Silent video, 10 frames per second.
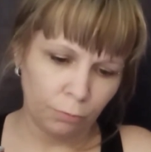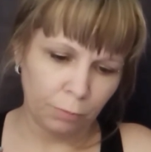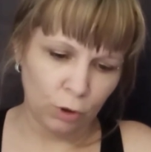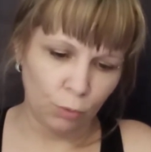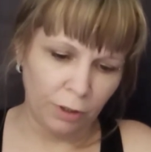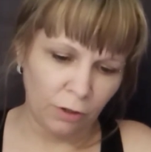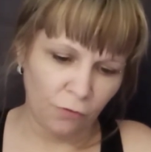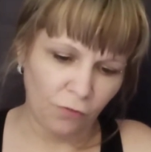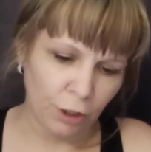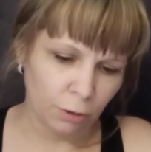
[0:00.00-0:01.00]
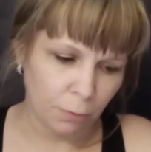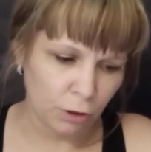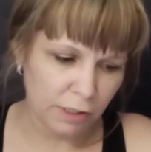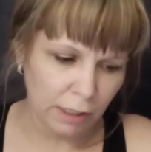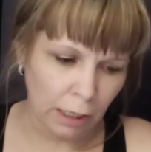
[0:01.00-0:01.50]
between the fire
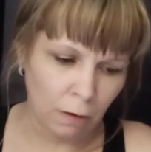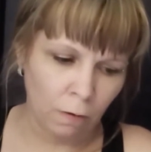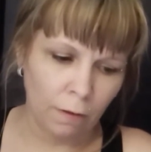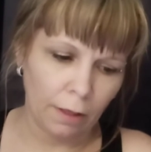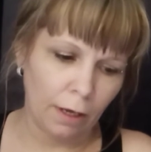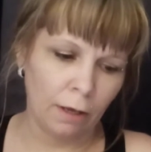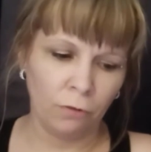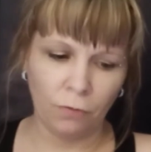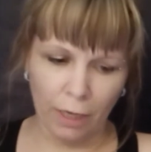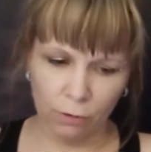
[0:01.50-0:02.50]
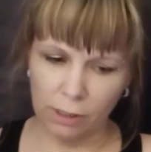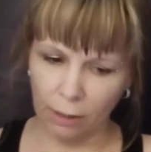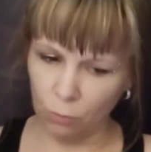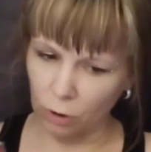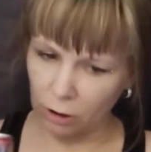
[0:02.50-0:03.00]
personnel and the
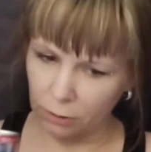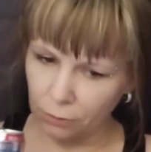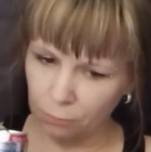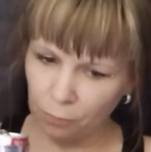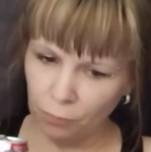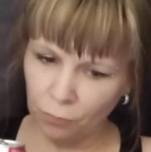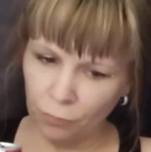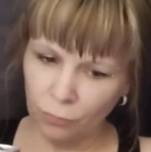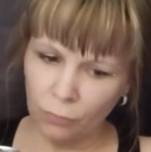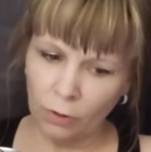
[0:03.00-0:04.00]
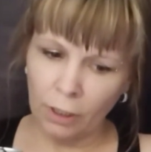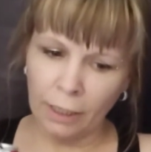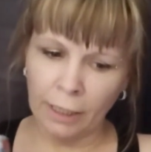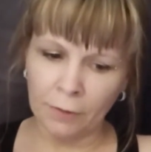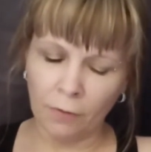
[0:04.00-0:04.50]
outside world,
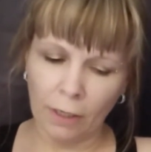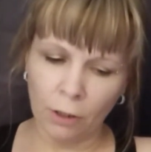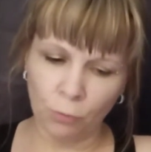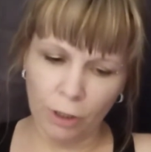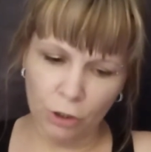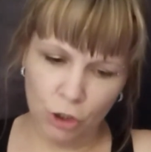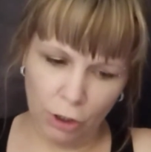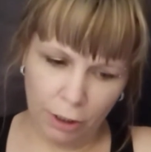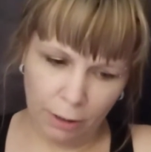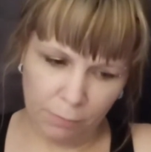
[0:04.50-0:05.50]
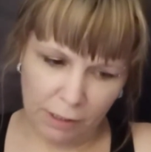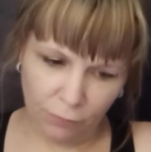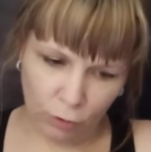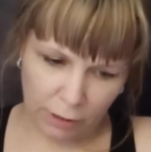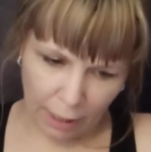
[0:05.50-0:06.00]
and they reassured him
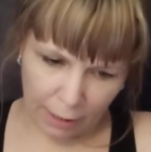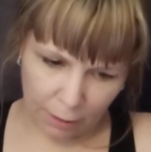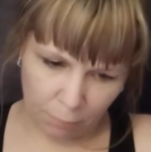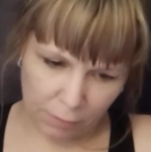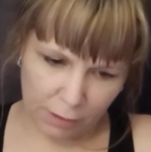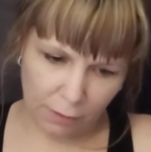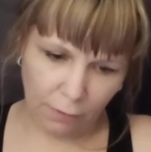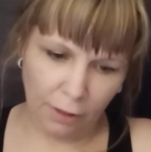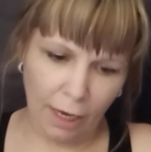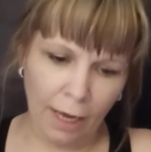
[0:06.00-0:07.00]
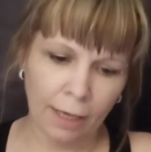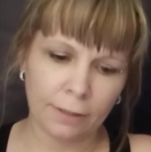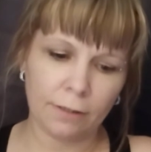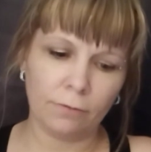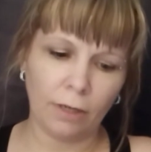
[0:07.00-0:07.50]
several times that,
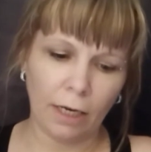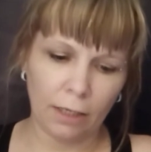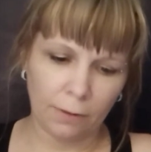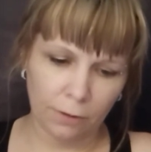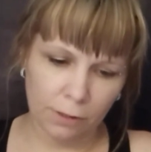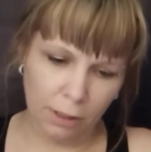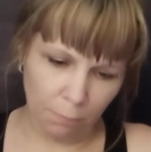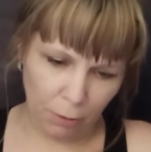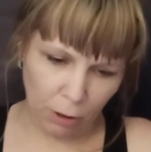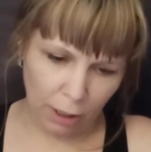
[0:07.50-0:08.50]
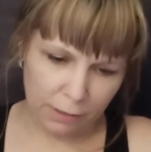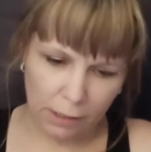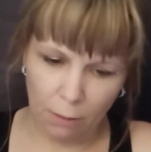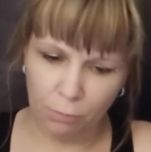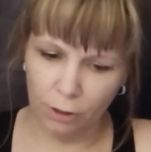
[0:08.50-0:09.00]
hey, there's HIPAA laws
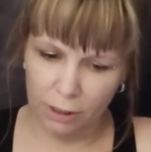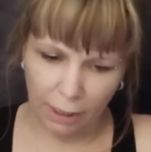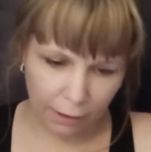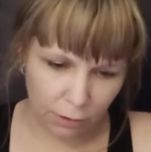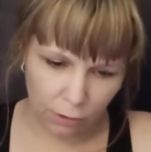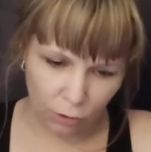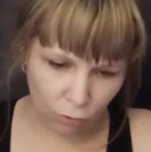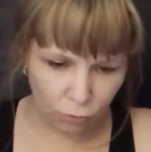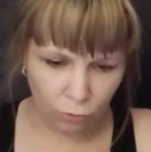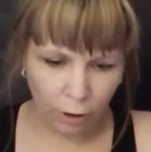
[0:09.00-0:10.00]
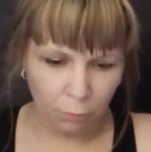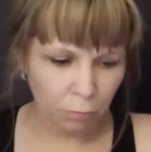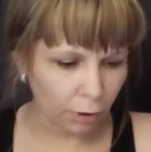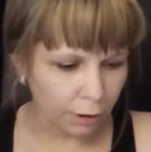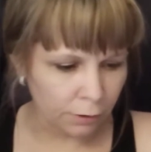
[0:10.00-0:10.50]
that protect you and
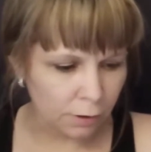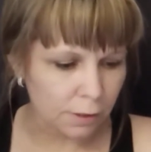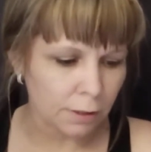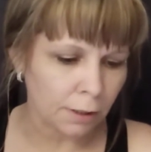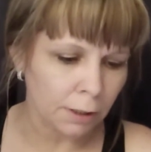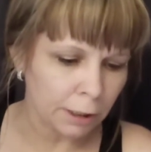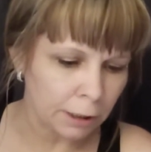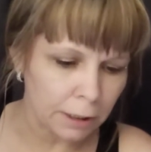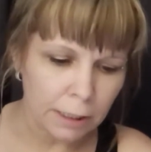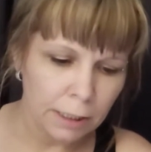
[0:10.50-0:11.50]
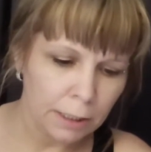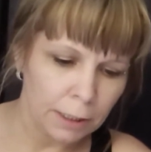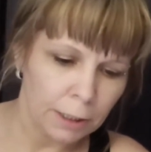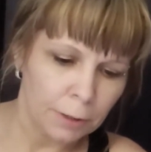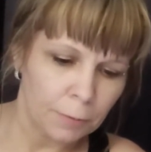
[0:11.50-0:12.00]
Prince, and
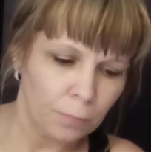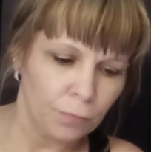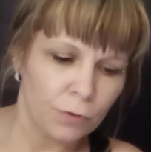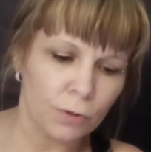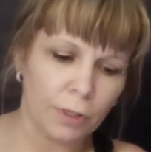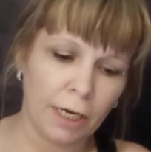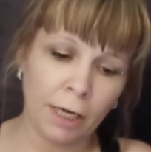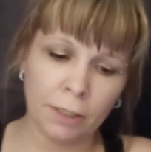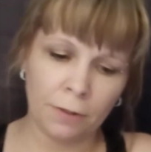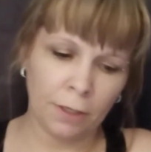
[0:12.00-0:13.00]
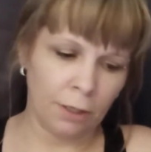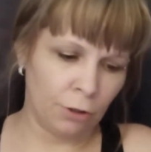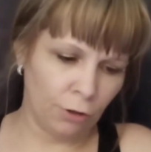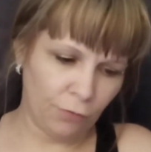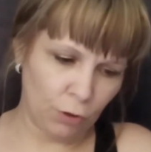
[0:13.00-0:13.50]
so they ended the
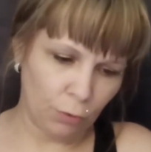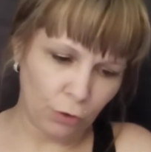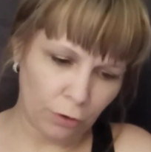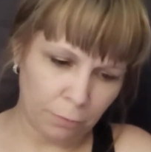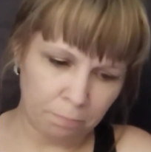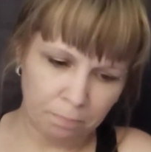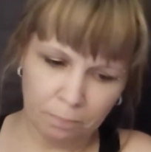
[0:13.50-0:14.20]
interview with him.